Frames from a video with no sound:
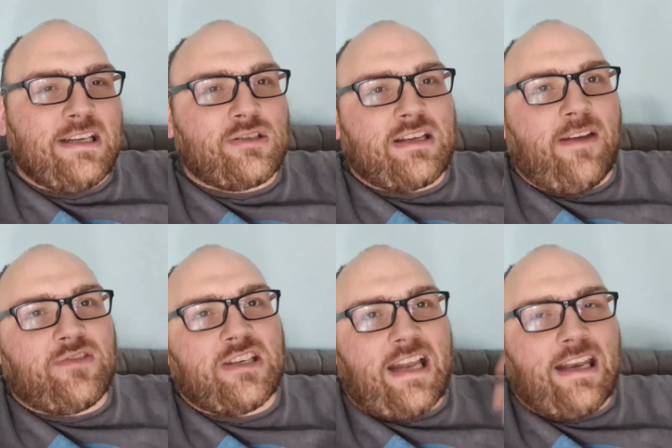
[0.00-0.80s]
It just
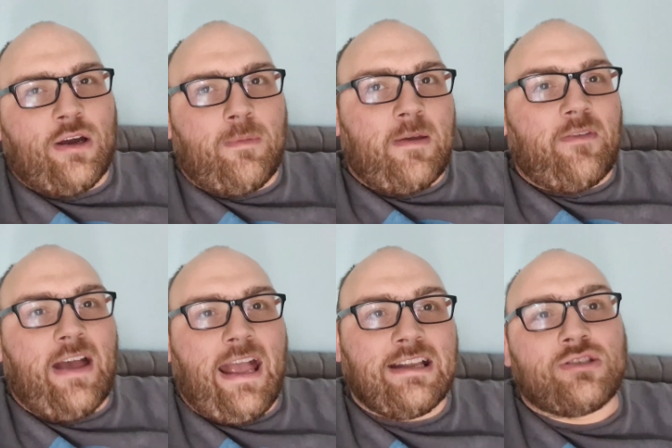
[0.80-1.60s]
gives you that little bit of
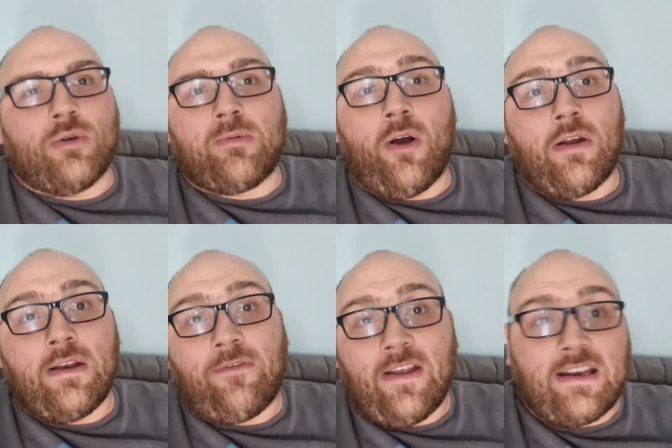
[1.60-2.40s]
a heads up
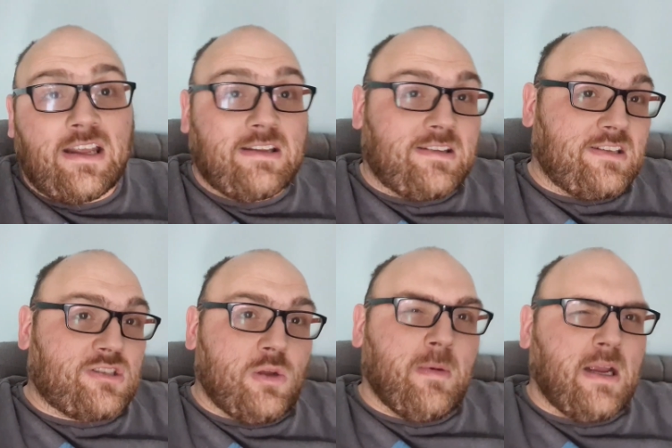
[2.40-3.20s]
kind of thing that
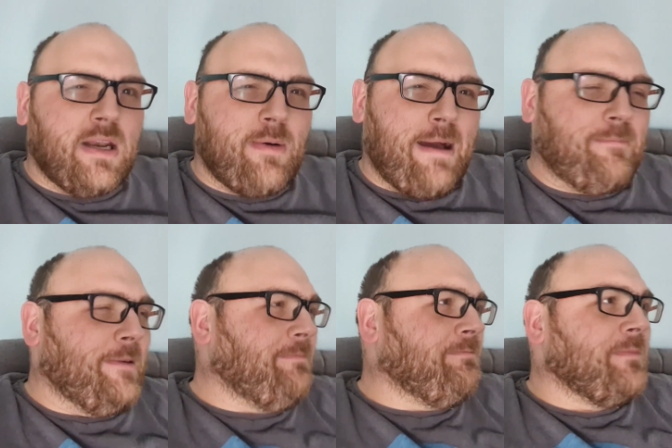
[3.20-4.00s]
there's something going to
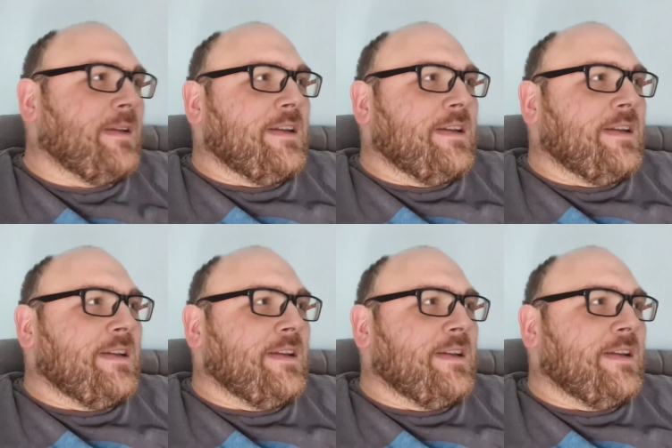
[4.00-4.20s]
happen.